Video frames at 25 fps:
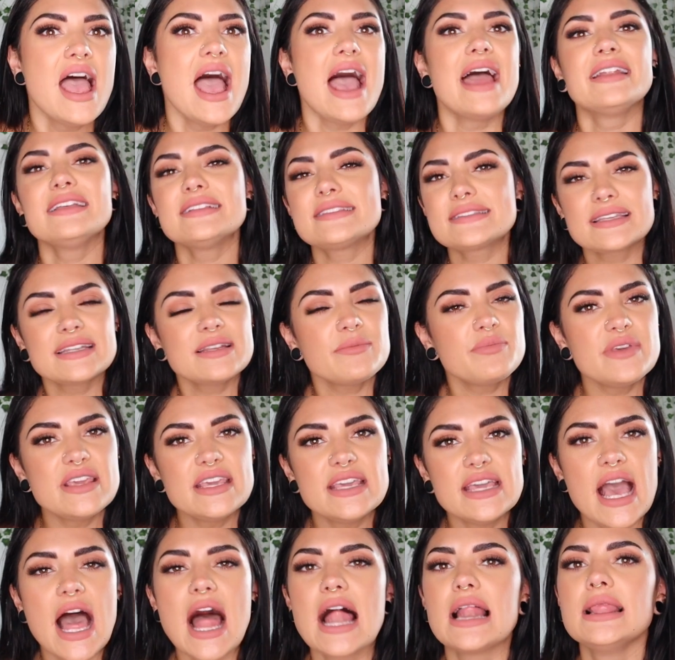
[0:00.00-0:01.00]
And it's going to
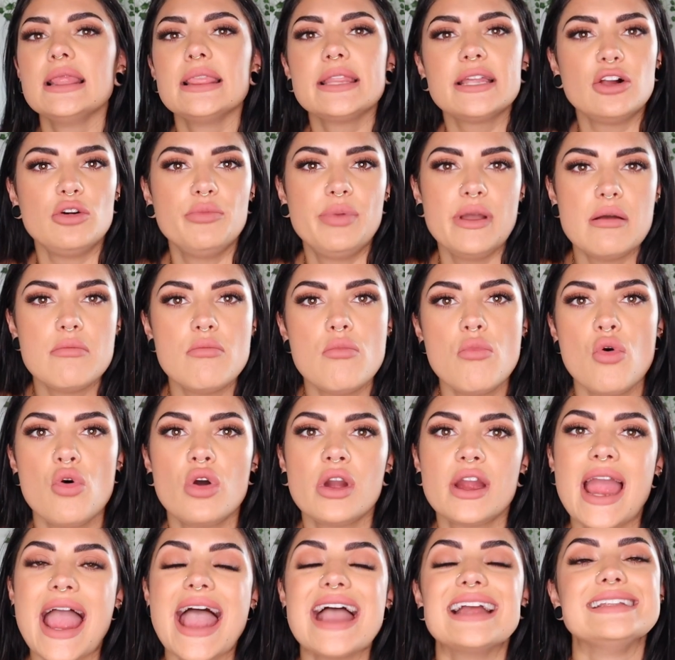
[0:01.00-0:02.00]
be a little bit
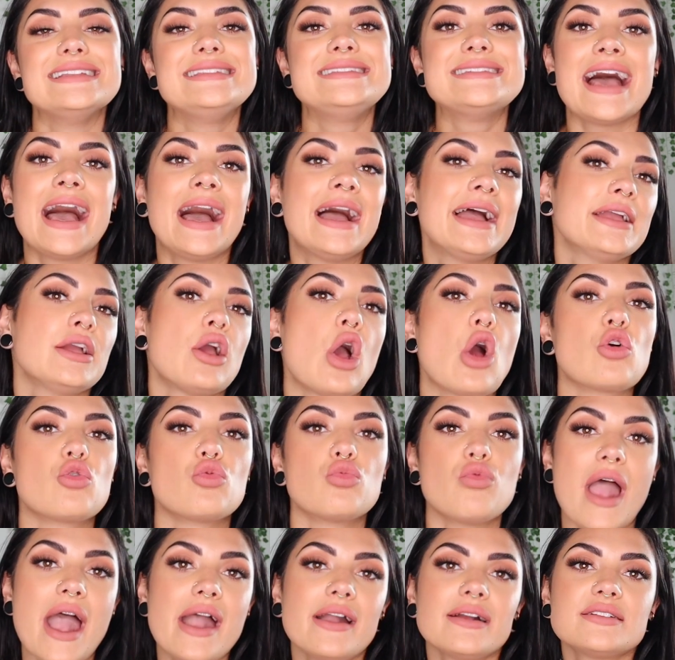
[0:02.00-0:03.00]
more
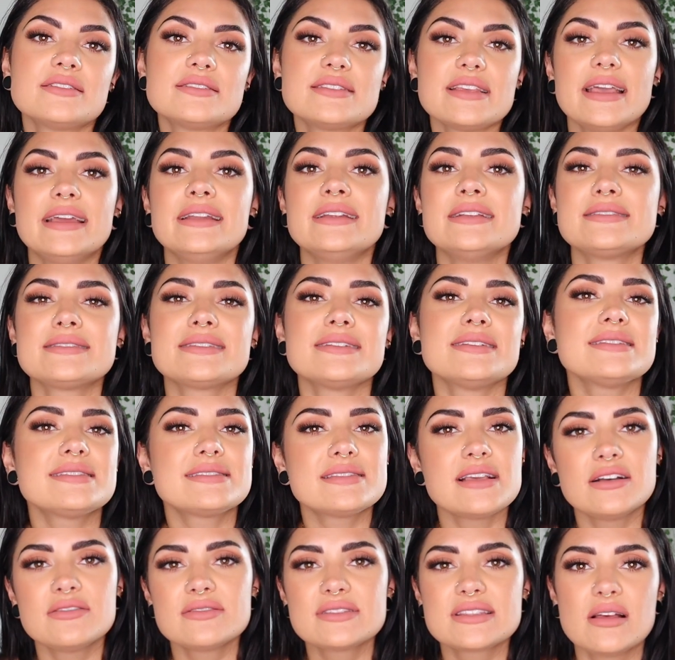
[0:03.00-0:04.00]
direct. And it's going to
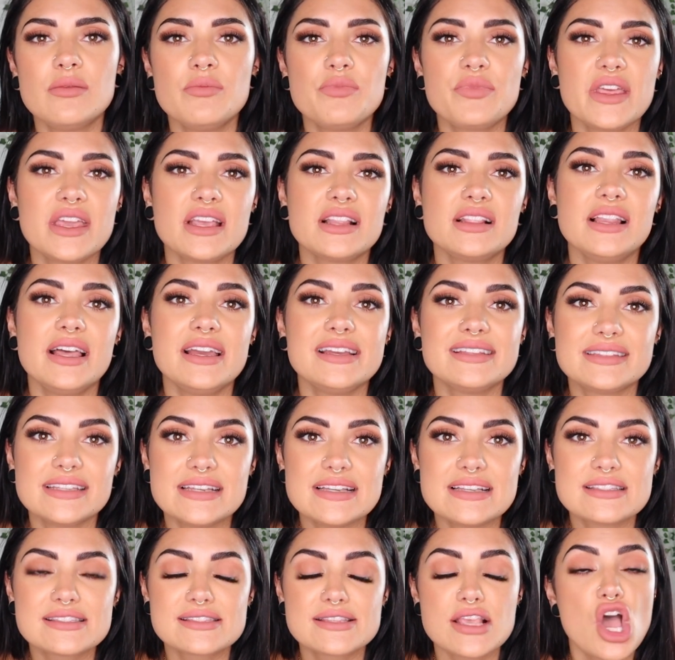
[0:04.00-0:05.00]
sound something like
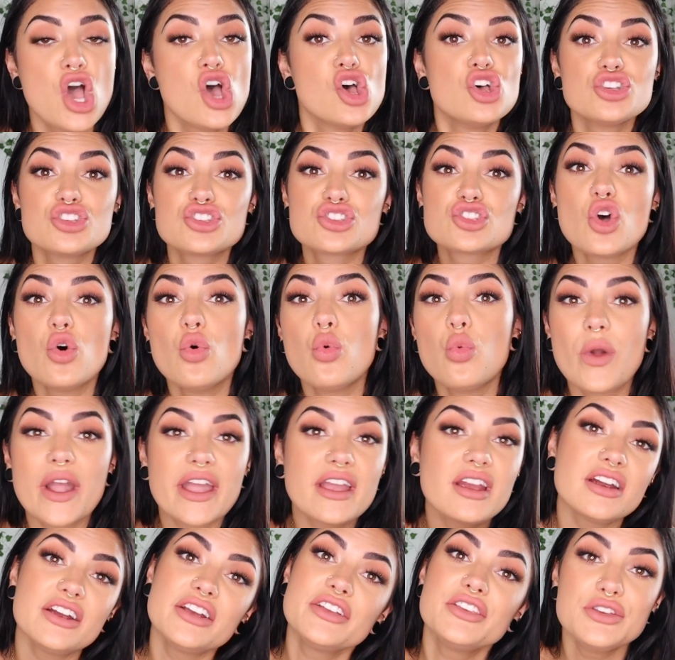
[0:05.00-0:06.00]
this. So
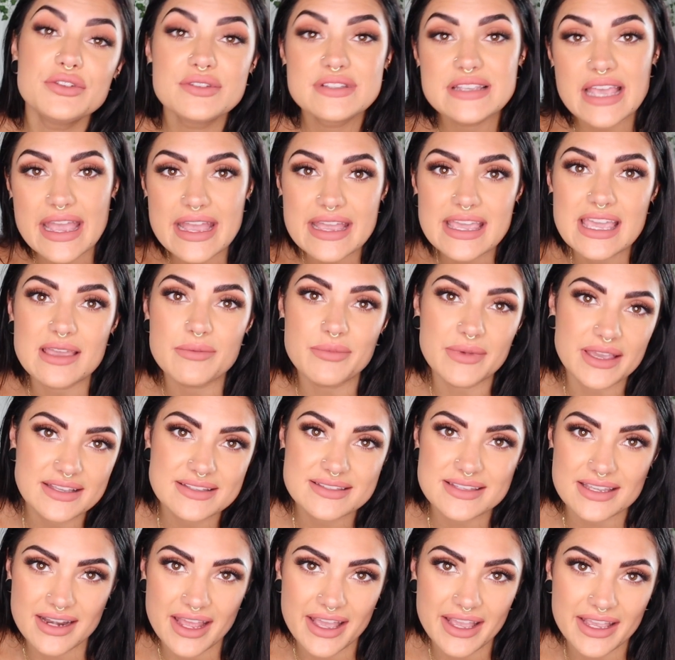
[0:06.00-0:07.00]
where are you taking me
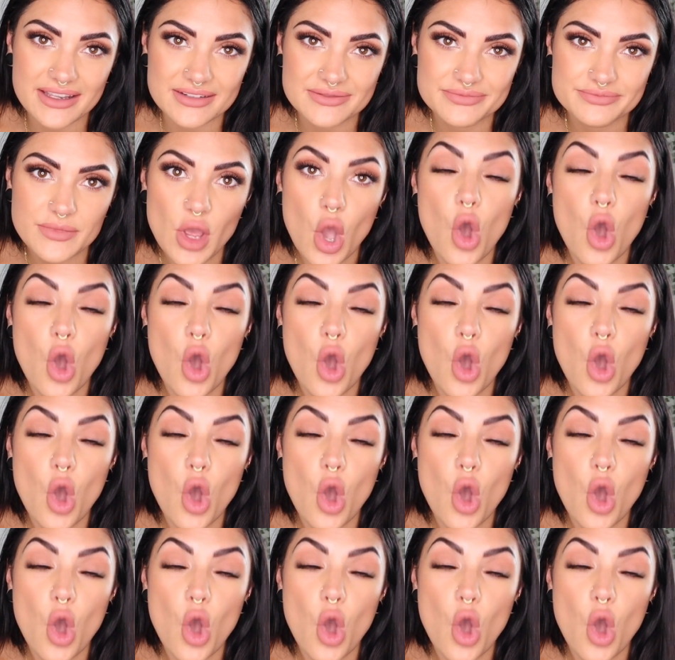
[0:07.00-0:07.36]
tonight?